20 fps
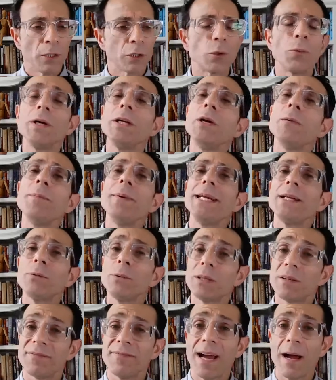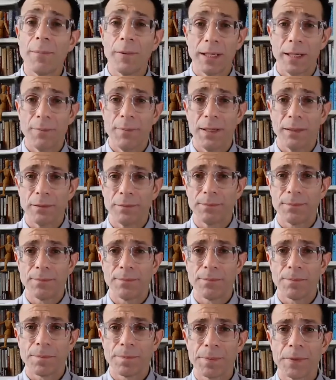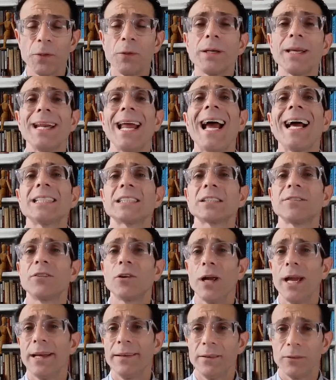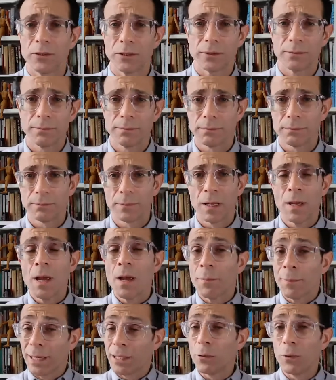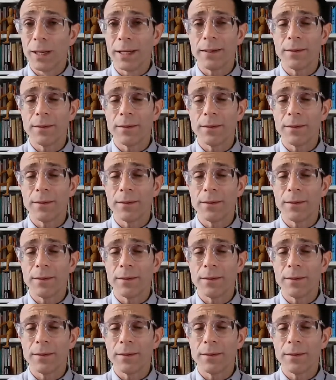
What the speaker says: So when you meet with a fabric mill, you can ask for headers. By the